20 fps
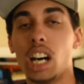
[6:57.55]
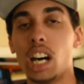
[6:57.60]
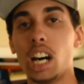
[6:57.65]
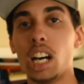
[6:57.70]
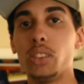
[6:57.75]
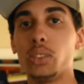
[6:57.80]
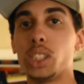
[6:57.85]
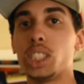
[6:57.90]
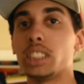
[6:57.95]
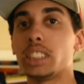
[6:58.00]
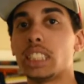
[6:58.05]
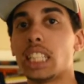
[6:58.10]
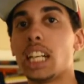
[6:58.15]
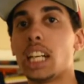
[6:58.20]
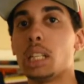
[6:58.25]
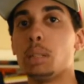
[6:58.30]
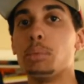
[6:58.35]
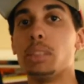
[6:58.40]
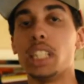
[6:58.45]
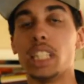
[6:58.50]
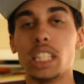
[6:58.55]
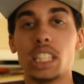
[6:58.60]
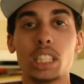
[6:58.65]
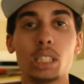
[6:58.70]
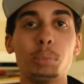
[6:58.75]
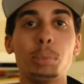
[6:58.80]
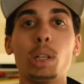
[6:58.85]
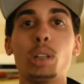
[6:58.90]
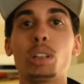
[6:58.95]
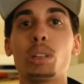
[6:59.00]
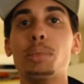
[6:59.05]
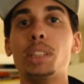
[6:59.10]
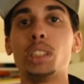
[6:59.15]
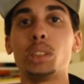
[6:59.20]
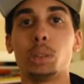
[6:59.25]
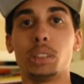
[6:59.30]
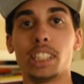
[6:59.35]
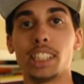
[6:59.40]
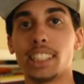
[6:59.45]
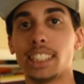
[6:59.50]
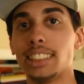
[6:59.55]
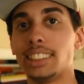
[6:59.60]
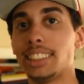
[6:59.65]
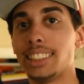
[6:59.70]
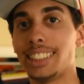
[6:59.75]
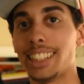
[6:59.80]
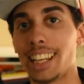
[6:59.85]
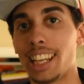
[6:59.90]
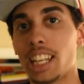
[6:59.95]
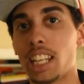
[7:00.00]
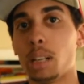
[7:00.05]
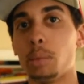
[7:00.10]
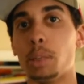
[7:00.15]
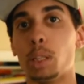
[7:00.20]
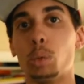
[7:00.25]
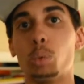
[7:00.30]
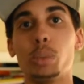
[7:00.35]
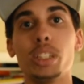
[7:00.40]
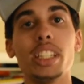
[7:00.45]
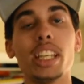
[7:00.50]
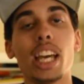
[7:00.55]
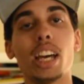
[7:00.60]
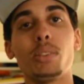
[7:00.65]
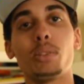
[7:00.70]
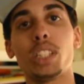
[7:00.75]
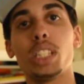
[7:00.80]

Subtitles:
of all time in the Pokemon 2019 anime. We have